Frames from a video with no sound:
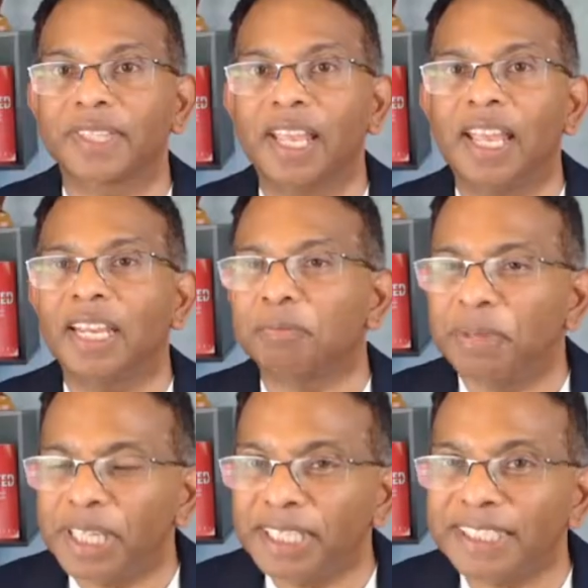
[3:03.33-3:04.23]
Now,
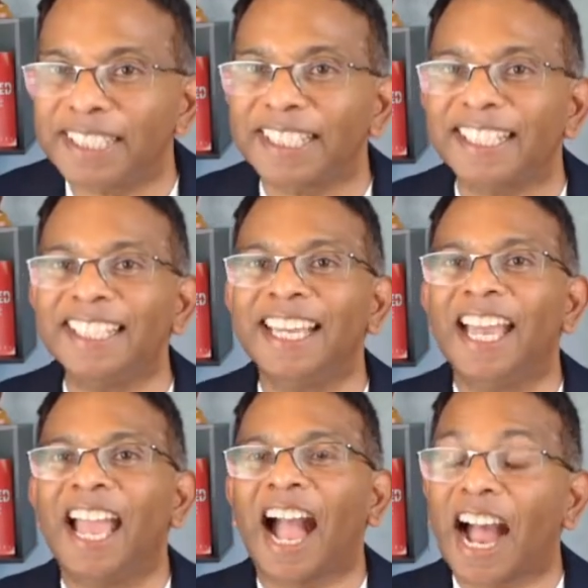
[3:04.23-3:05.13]
personally,
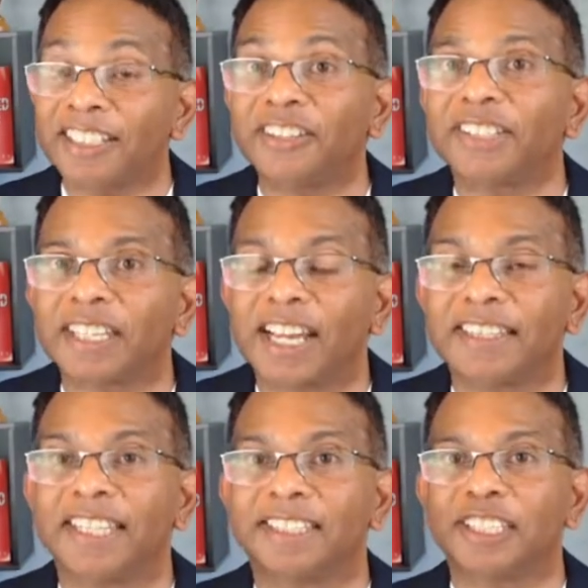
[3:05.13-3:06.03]
I don't like
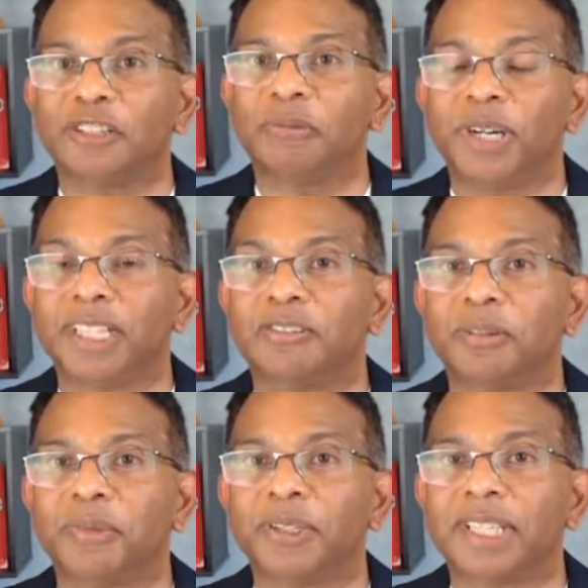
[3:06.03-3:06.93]
that term working
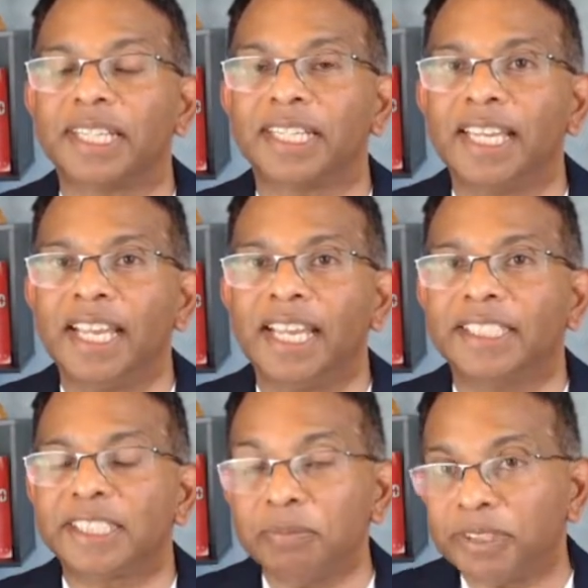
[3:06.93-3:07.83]
remotely. It
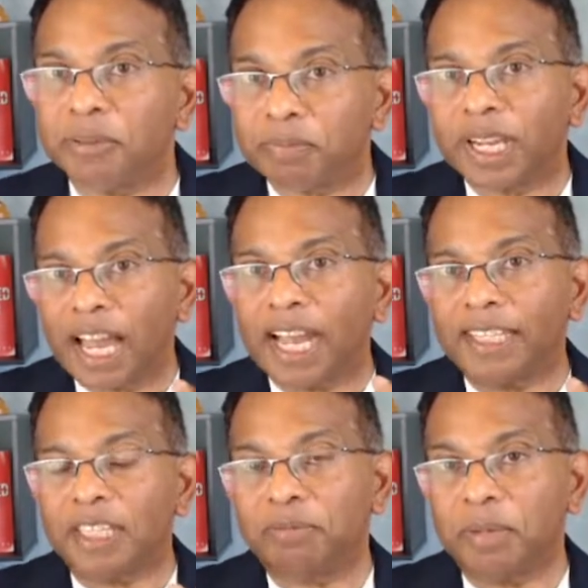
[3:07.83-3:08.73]
seems to imply
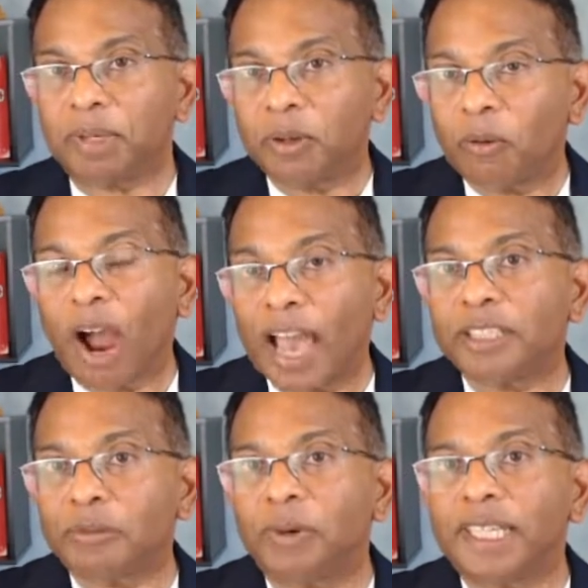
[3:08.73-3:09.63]
that people who aren't
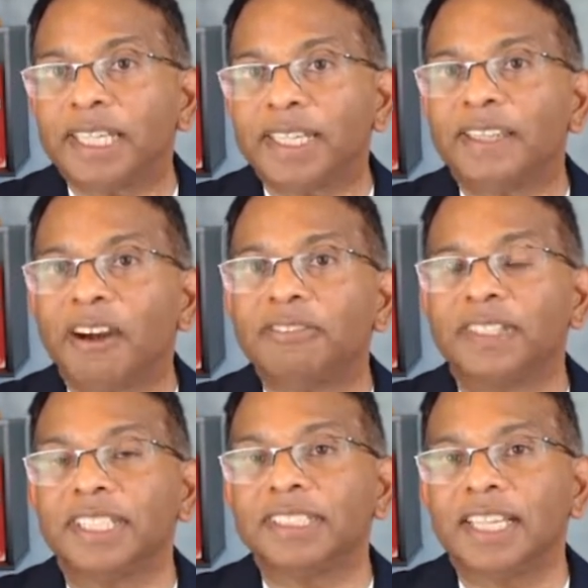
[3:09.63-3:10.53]
working in the
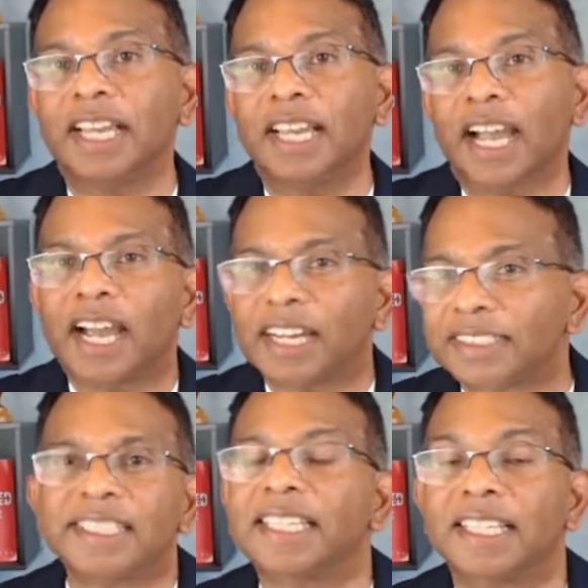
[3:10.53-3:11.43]
office are
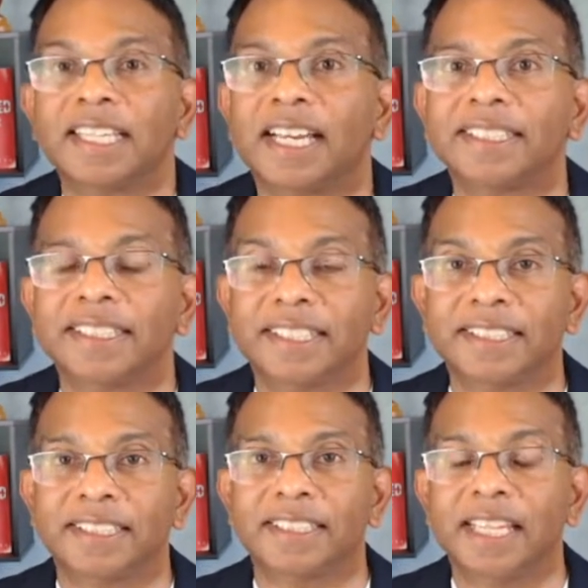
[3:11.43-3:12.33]
second-class
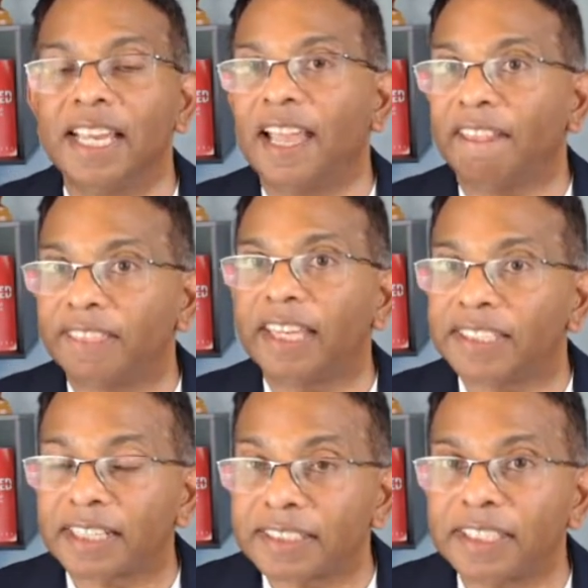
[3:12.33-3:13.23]
citizens, and that
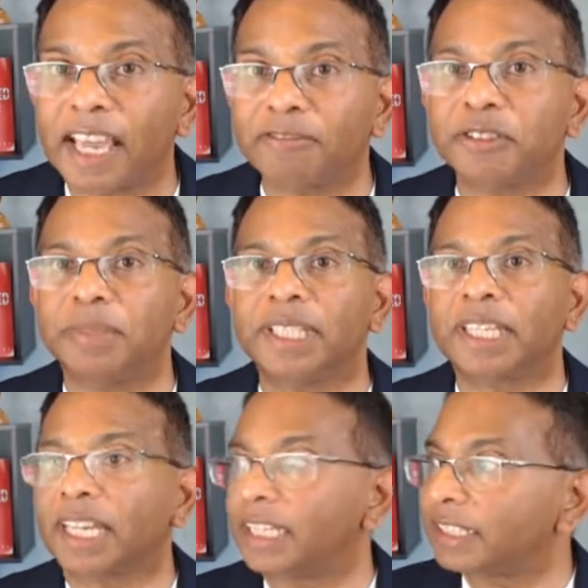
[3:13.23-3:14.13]
doesn't have to be the
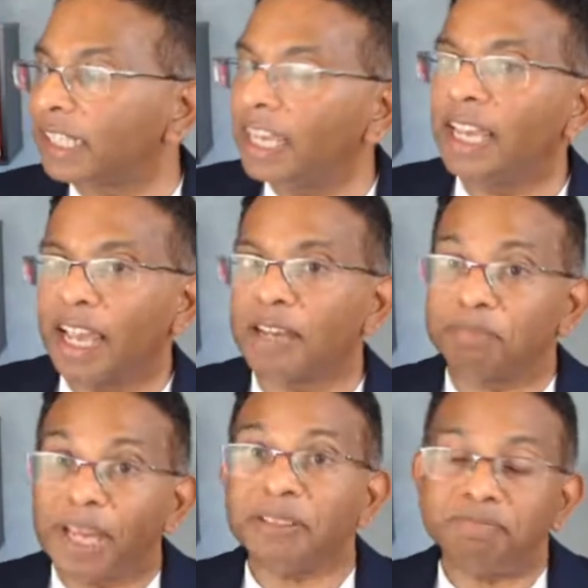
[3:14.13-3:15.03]
case.
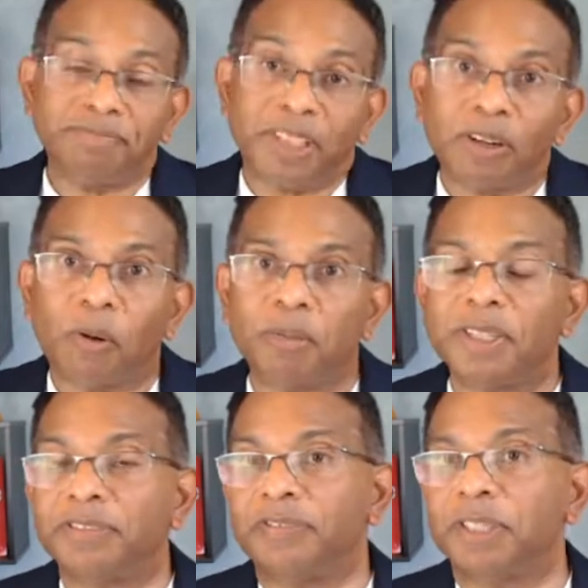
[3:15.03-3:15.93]
But almost
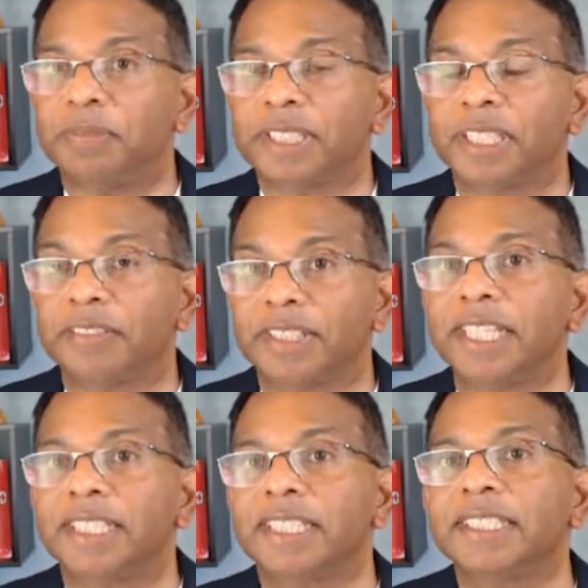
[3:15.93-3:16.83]
50% of
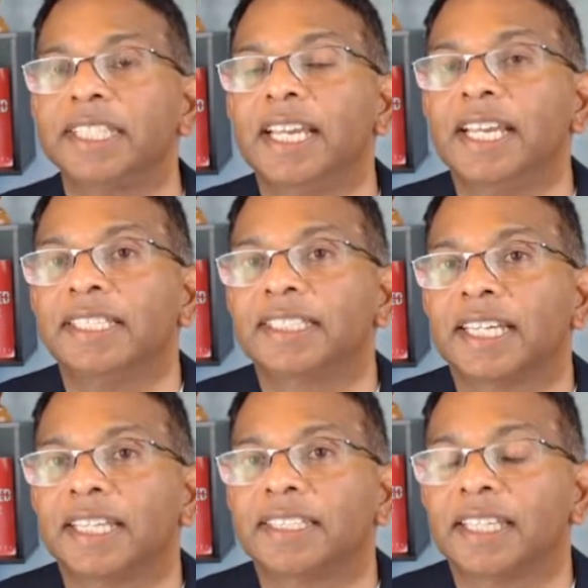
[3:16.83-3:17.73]
leaders
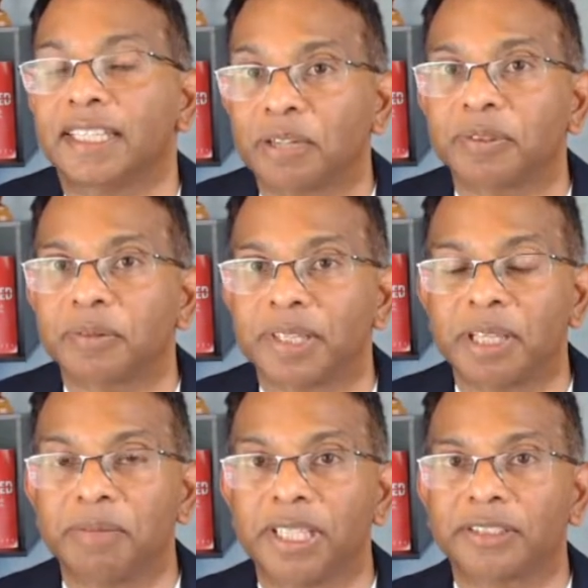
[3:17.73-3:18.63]
said that that was one of their
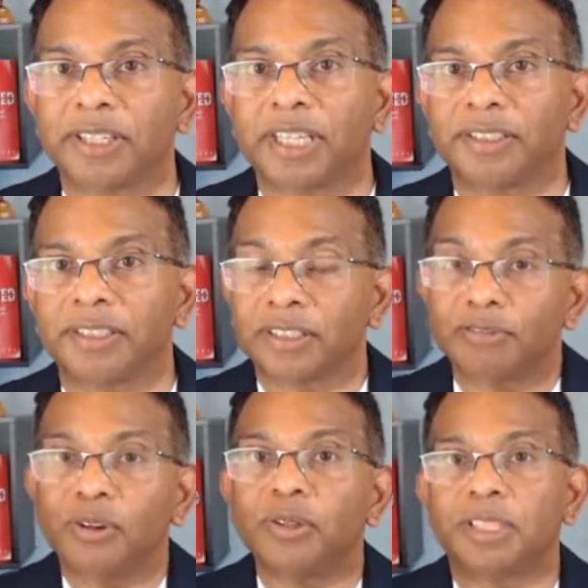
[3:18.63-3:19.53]
biggest challenges. And
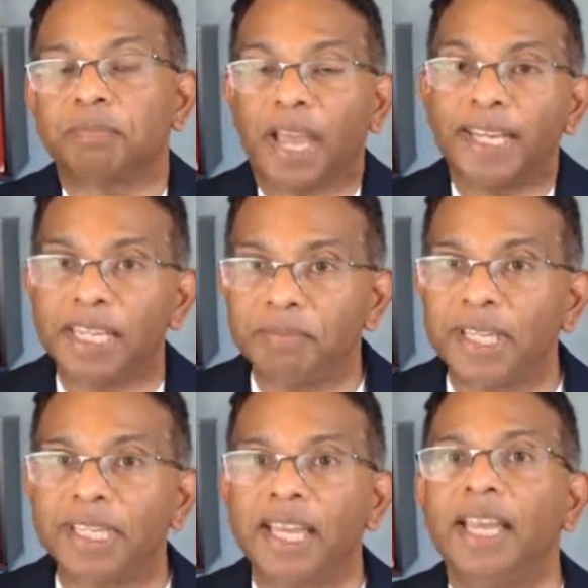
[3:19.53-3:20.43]
of course, the
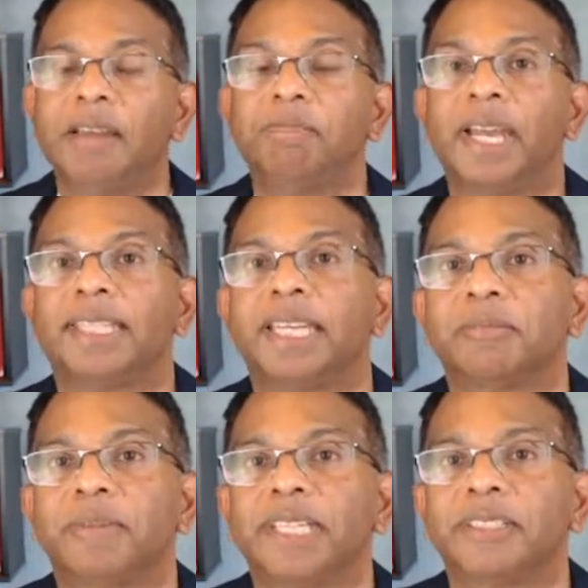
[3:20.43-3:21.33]
pandemic made
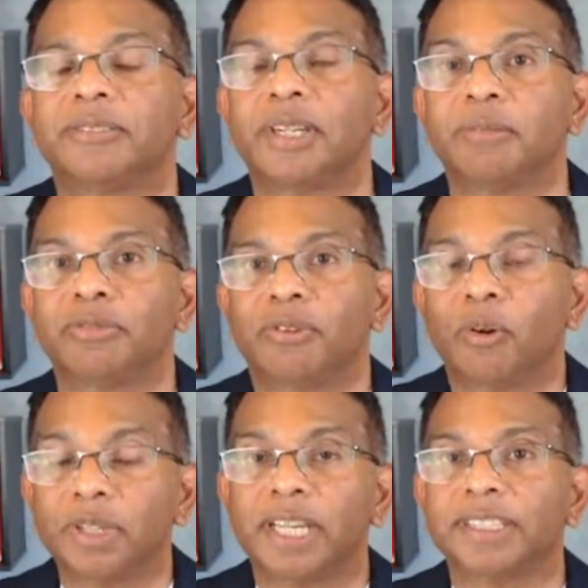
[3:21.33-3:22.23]
that mainstream for
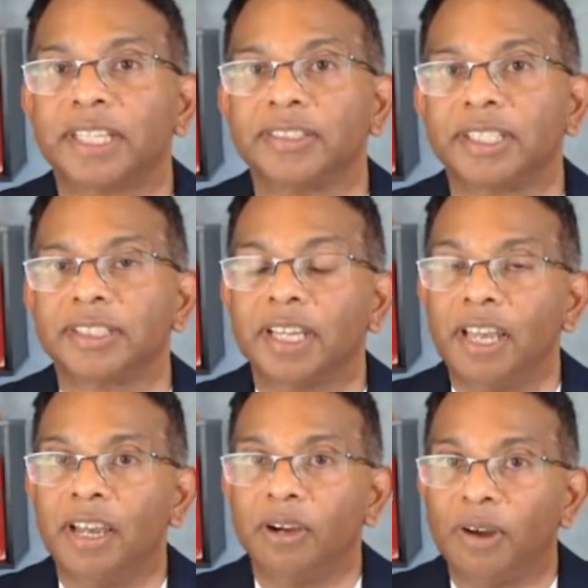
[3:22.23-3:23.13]
organizations
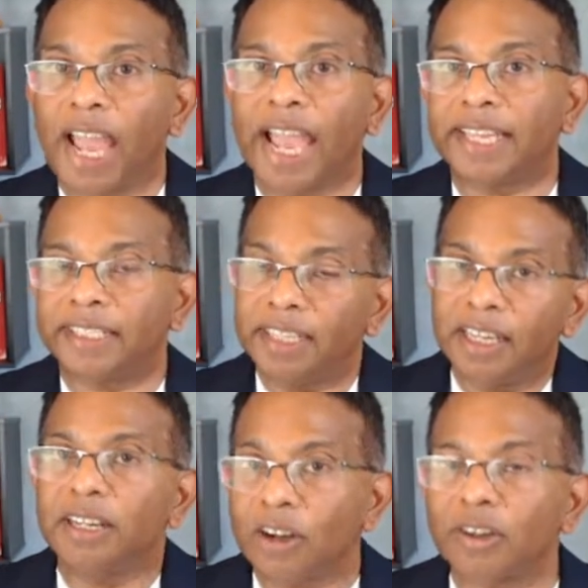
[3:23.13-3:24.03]
who had
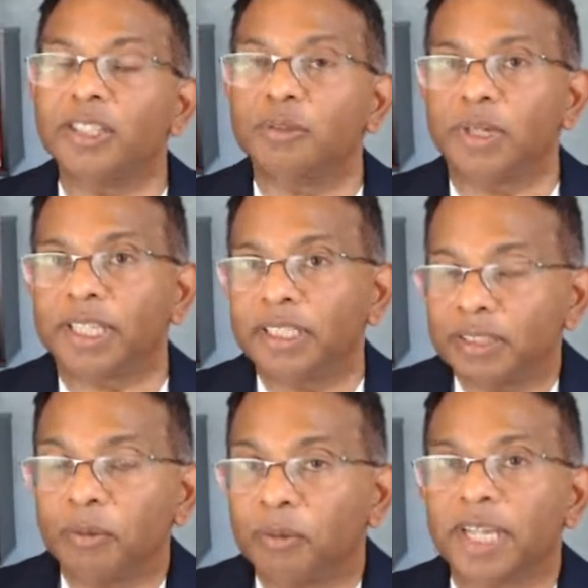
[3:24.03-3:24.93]
knowledge workers
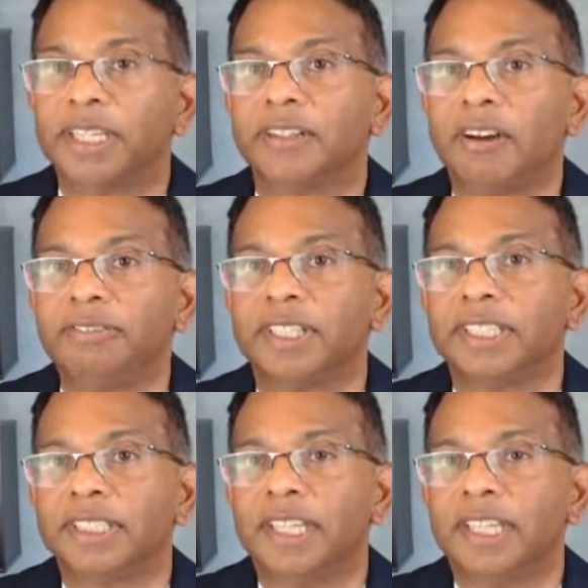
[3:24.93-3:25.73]
who work in an office.